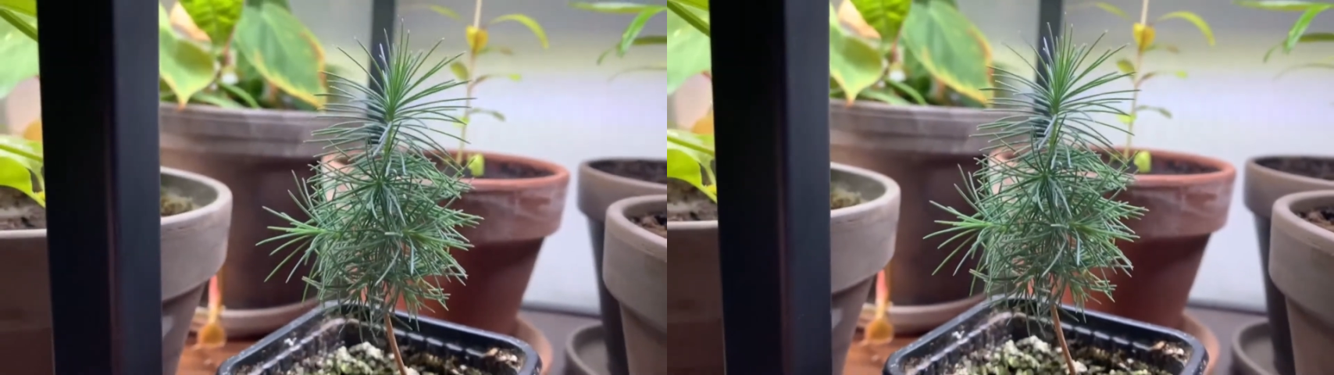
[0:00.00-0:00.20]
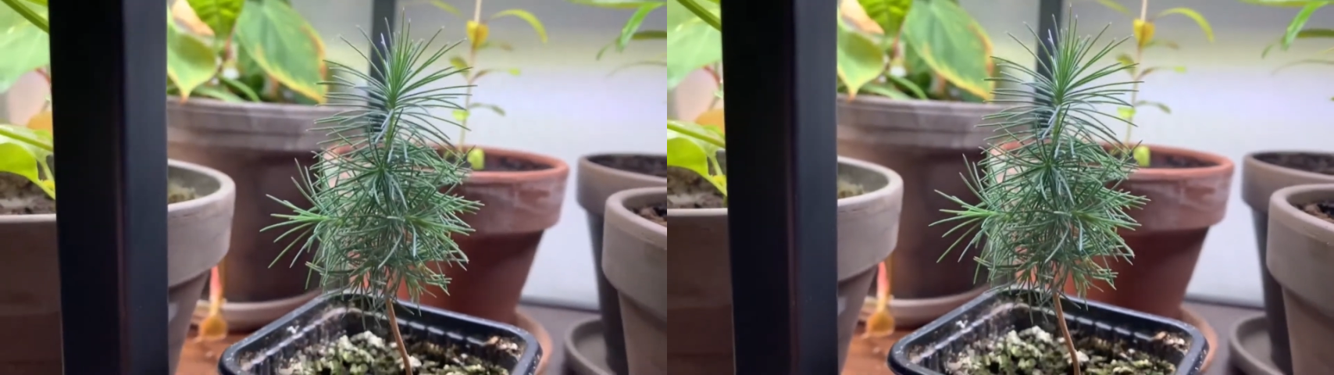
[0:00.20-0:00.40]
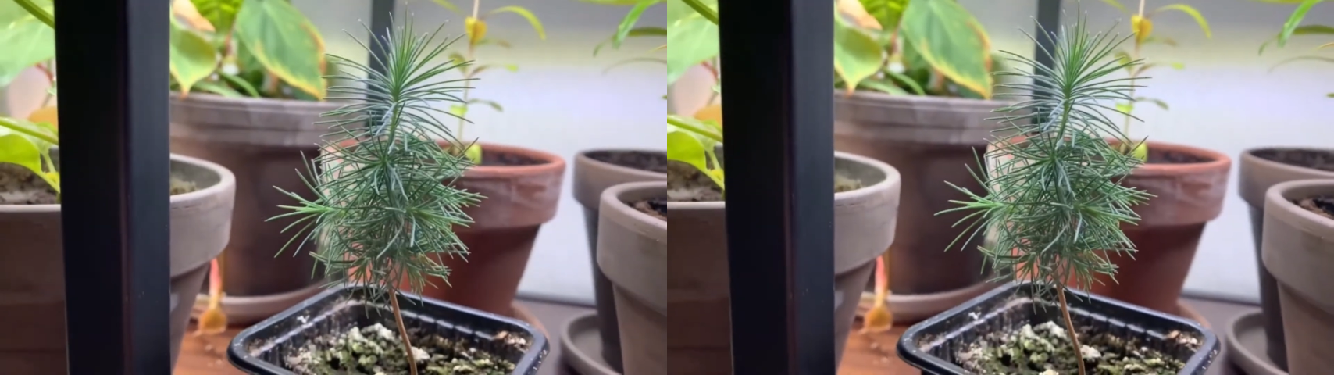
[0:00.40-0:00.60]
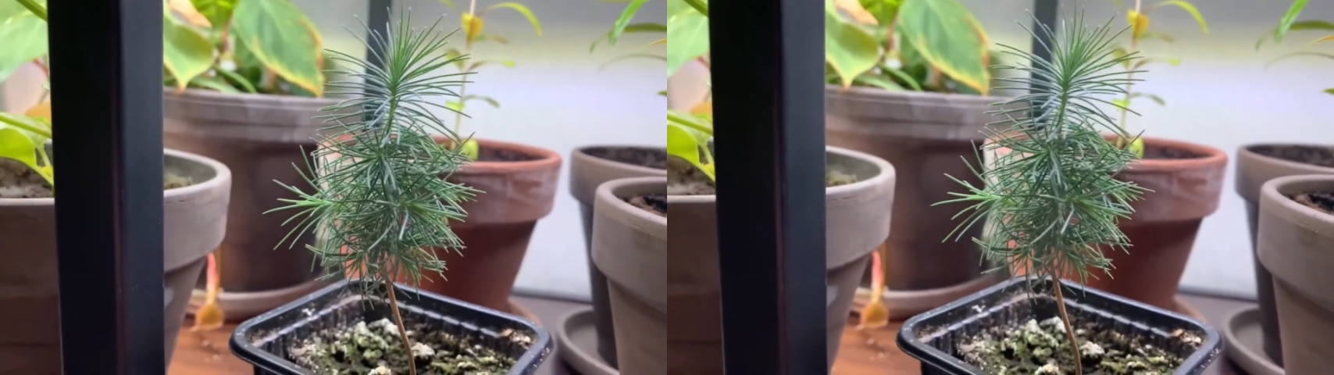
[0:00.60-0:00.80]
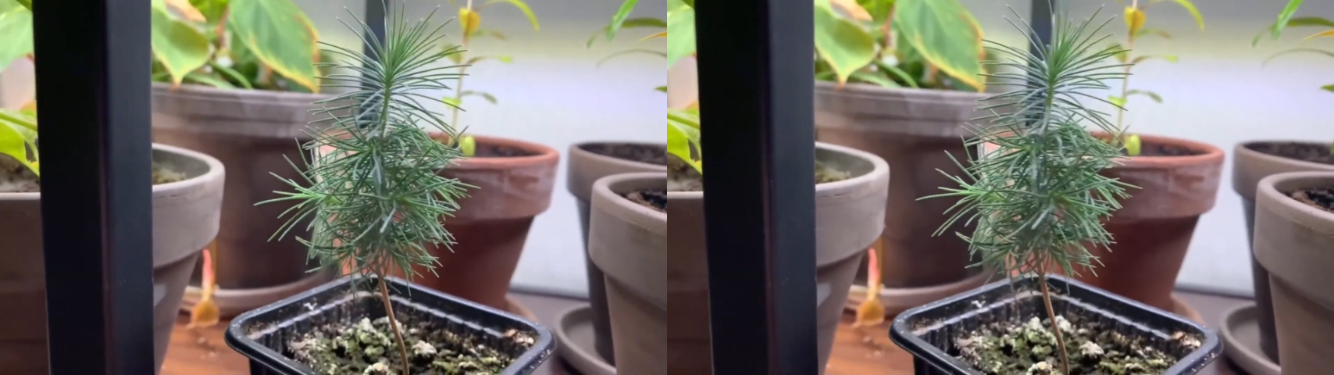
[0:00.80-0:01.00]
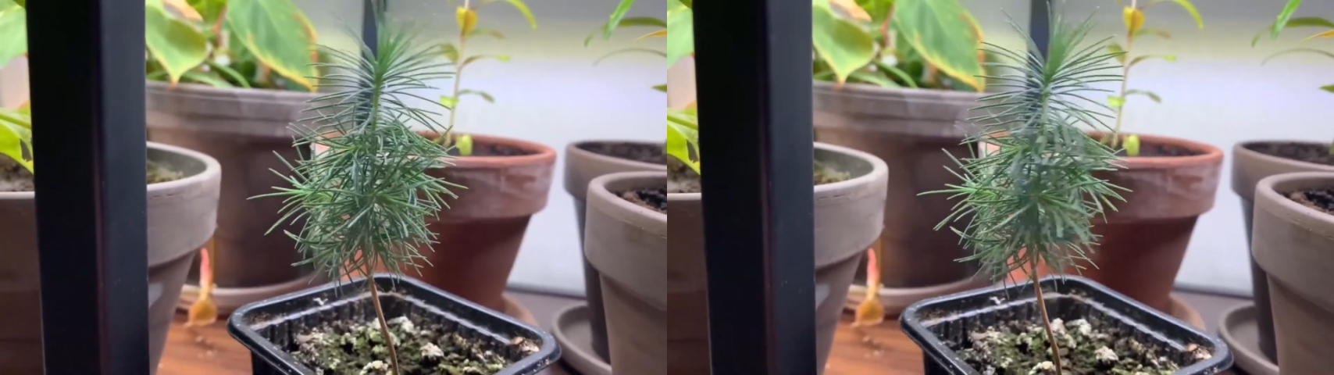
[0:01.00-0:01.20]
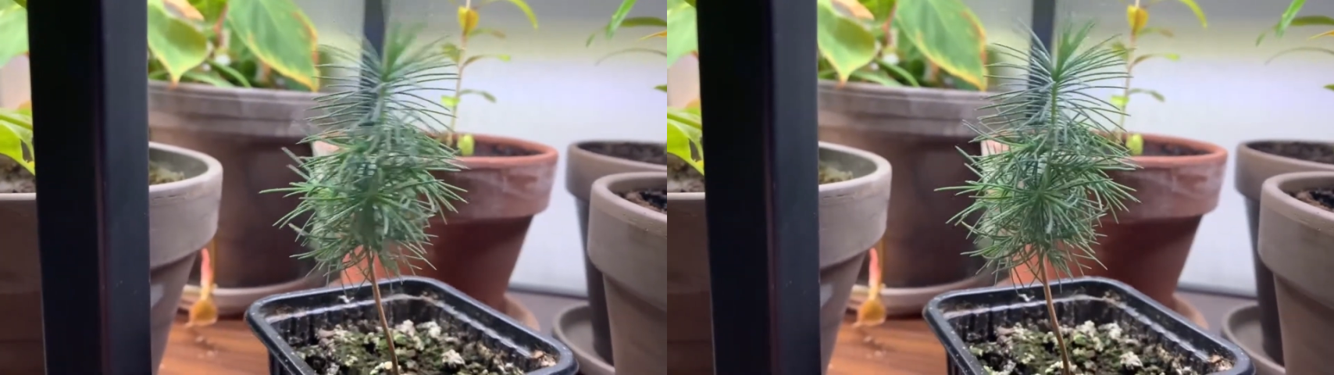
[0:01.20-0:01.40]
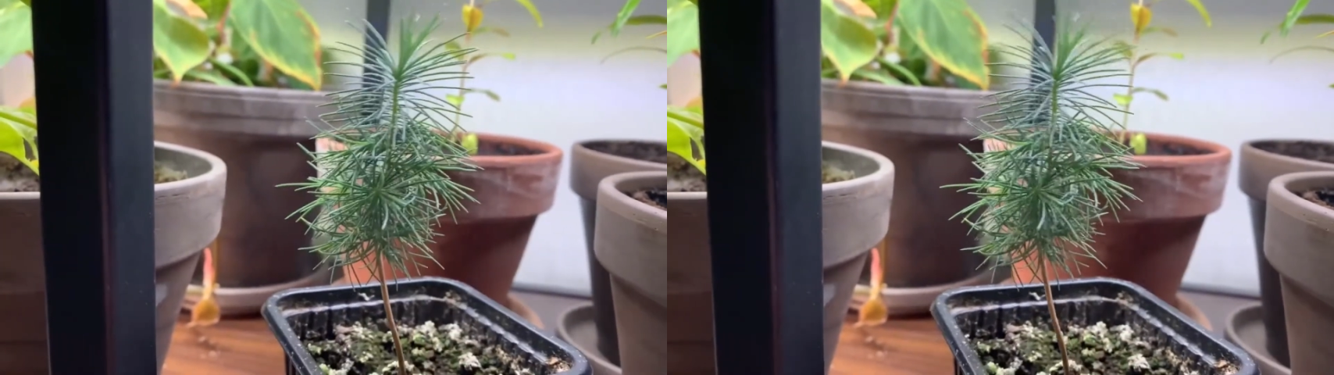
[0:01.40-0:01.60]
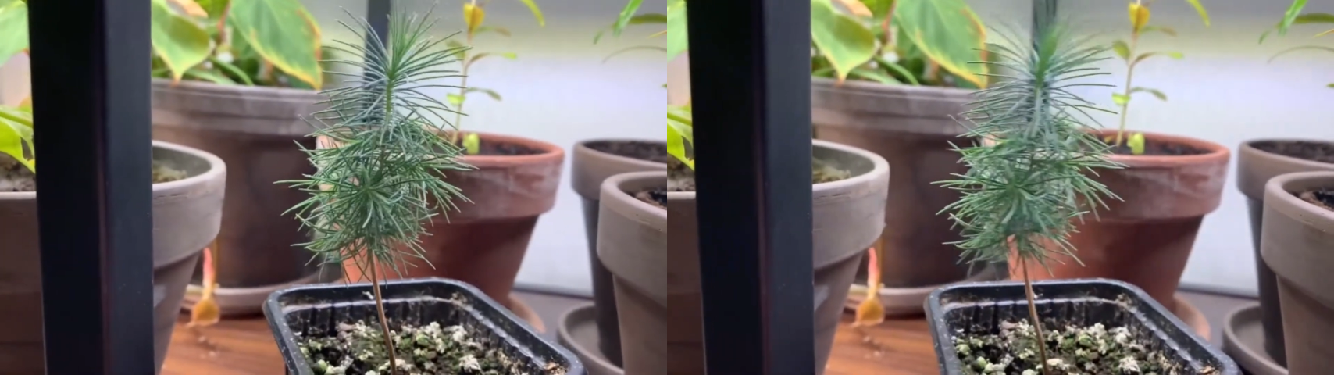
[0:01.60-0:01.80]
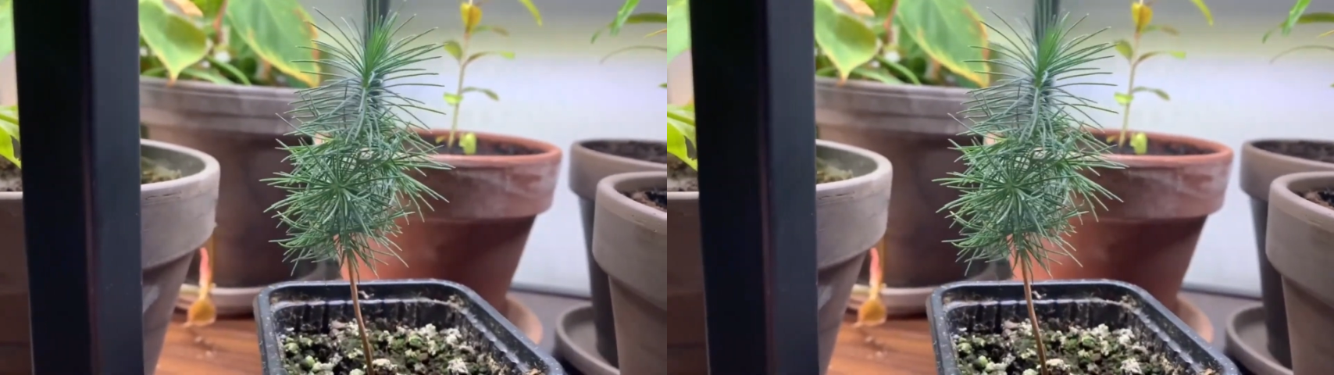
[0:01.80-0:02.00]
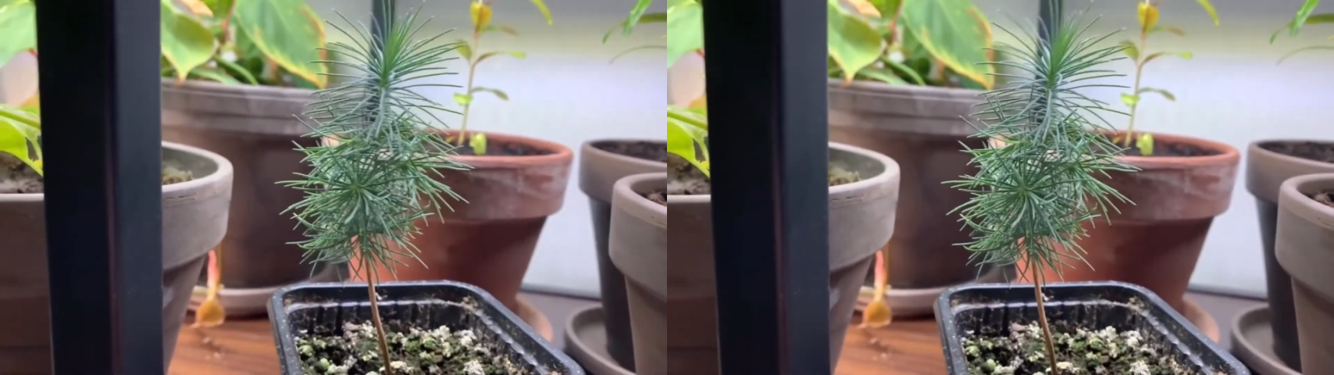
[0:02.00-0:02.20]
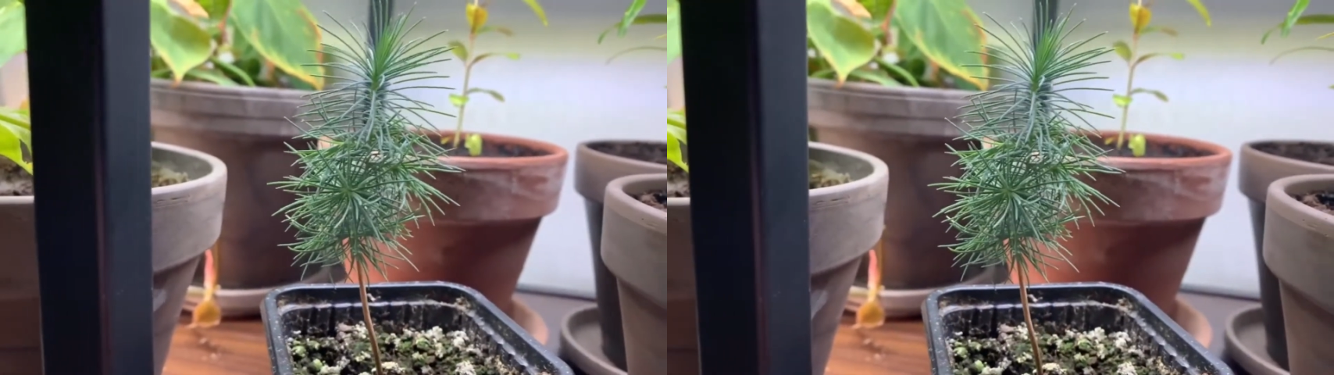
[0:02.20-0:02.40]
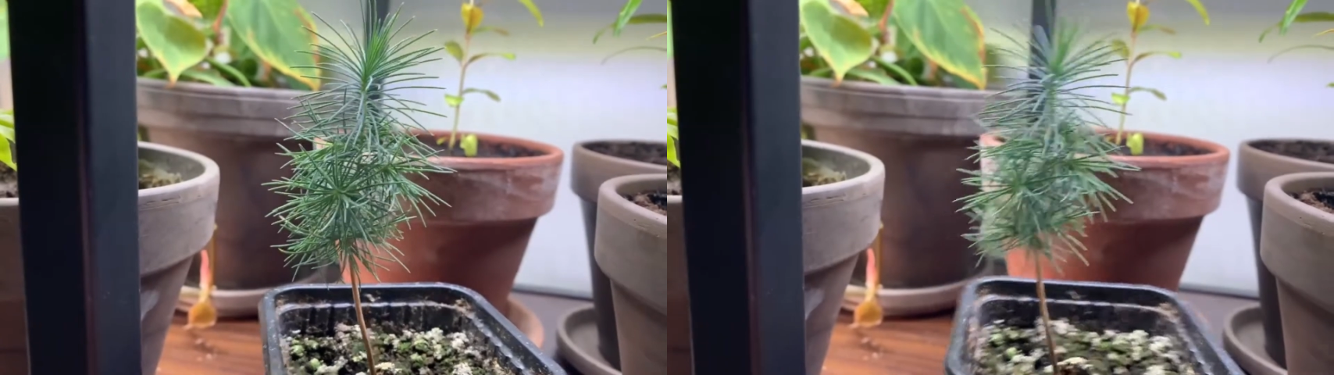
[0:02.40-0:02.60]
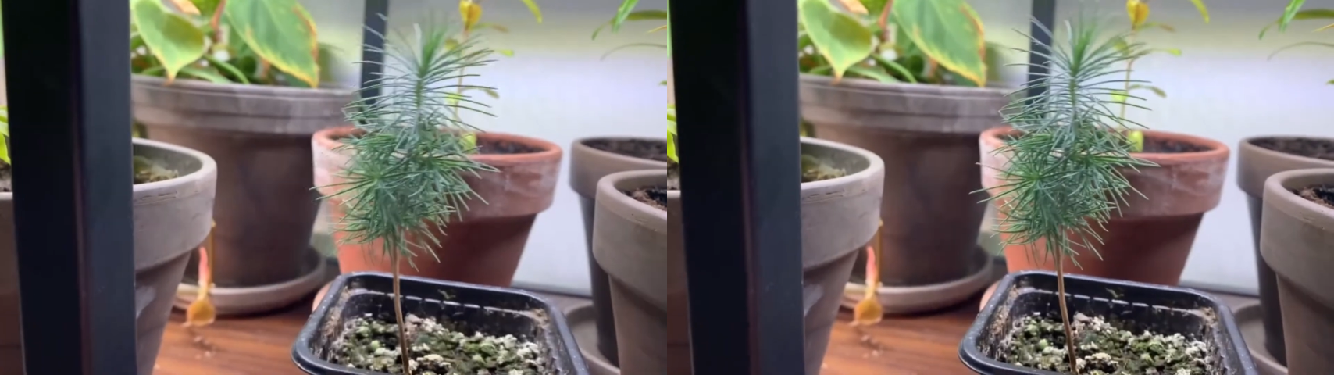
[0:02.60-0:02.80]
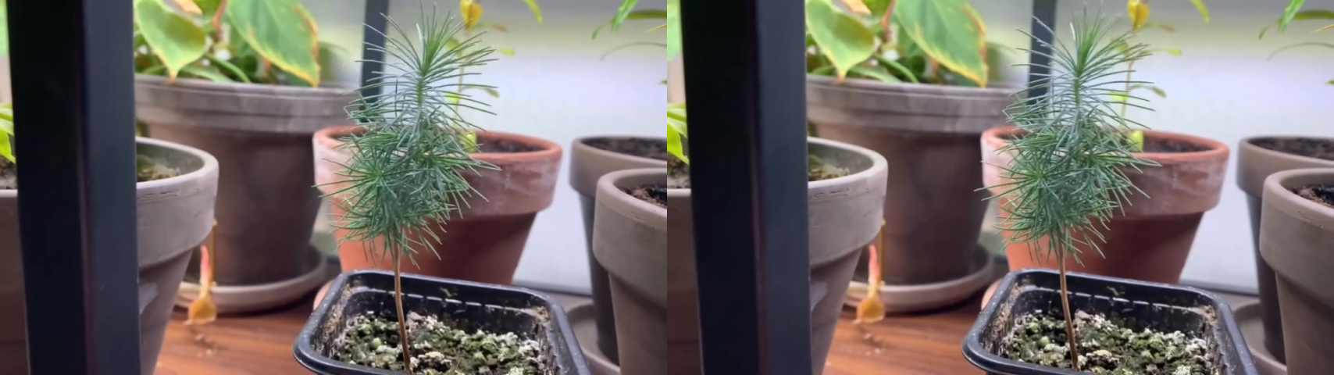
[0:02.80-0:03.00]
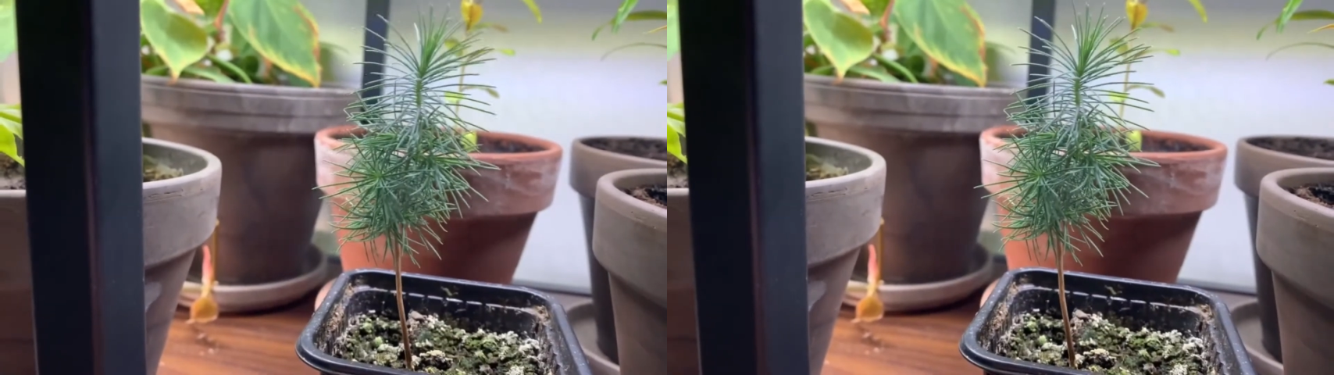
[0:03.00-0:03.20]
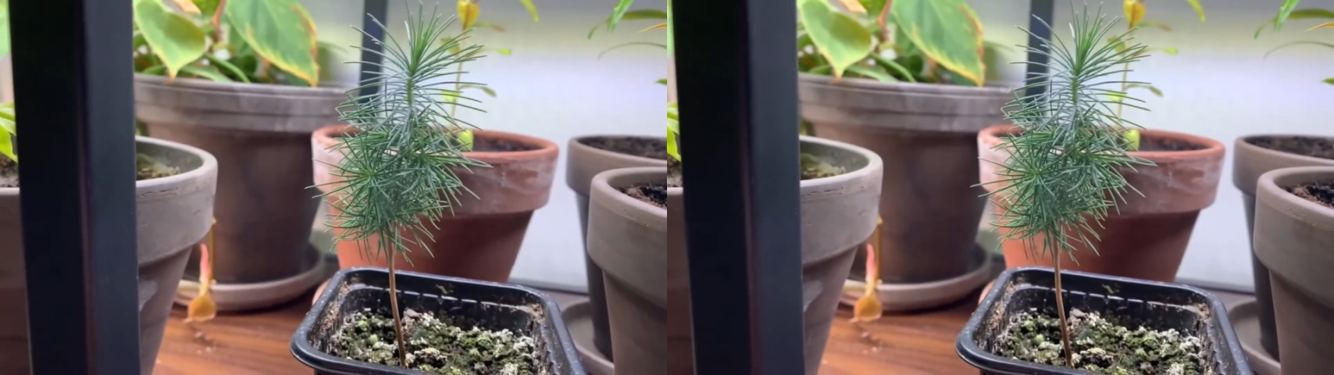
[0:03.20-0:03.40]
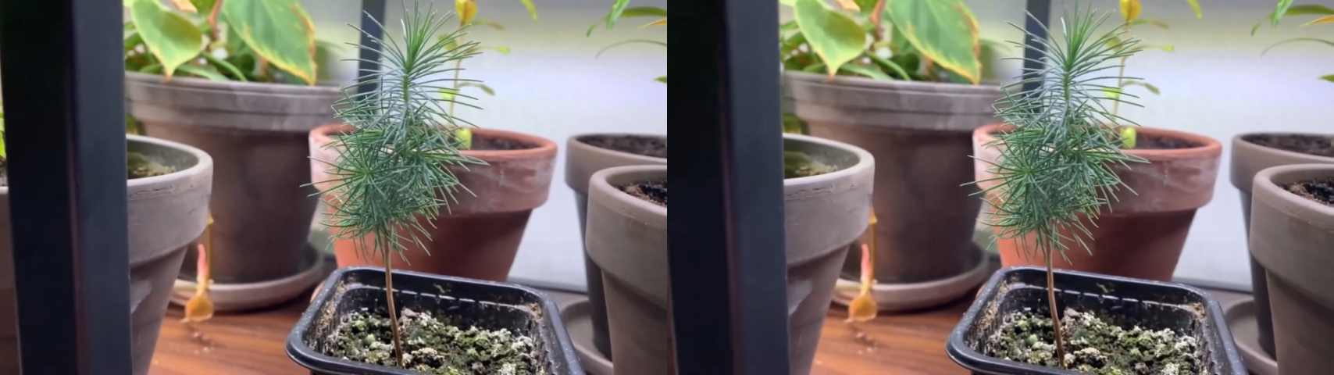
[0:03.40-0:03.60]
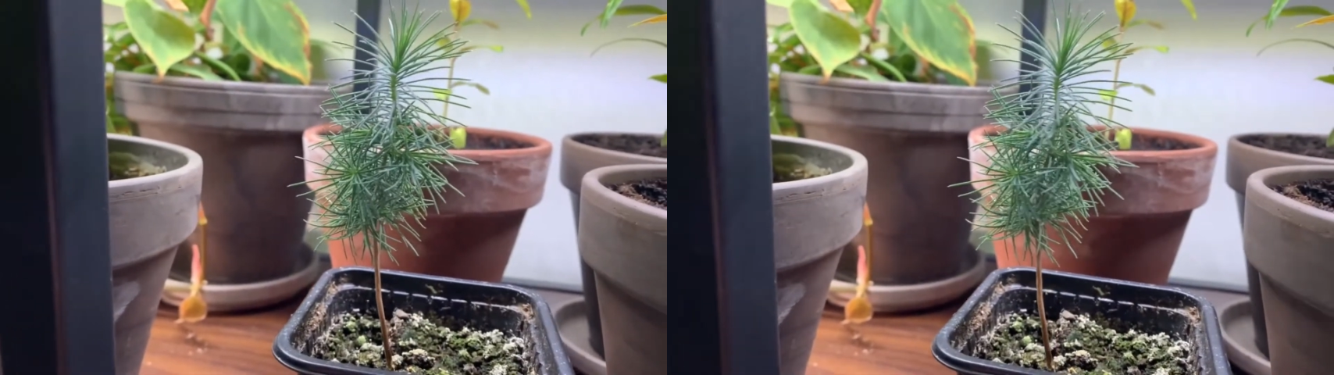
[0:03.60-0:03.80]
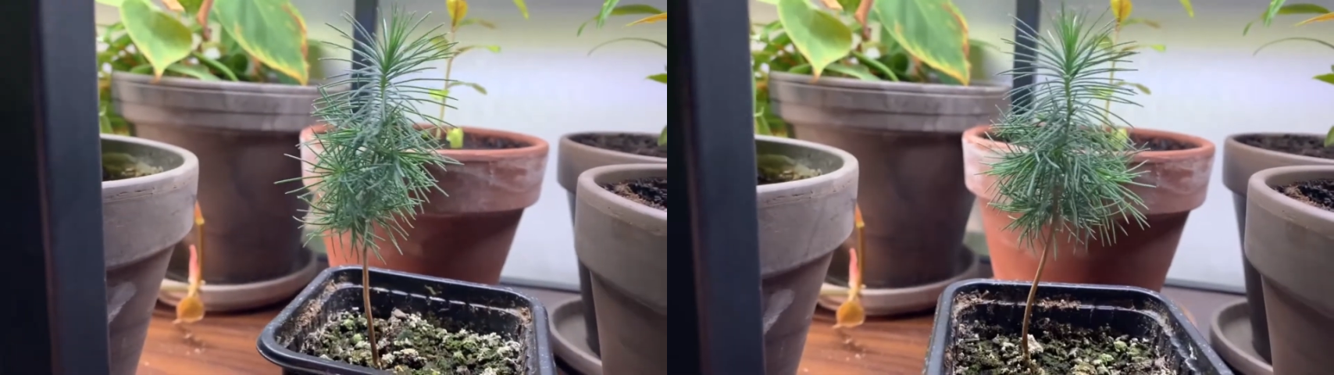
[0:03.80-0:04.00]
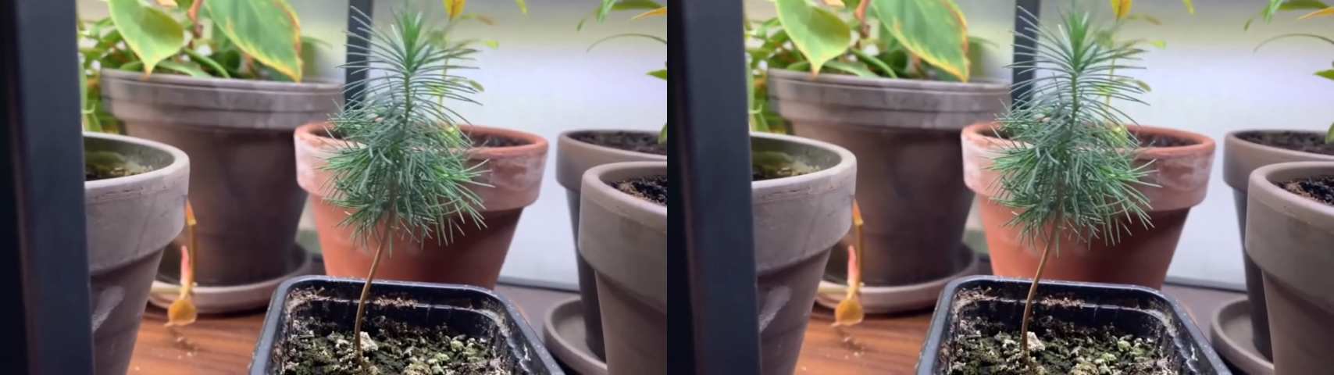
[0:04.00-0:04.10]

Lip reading: [unreadable: no face in view]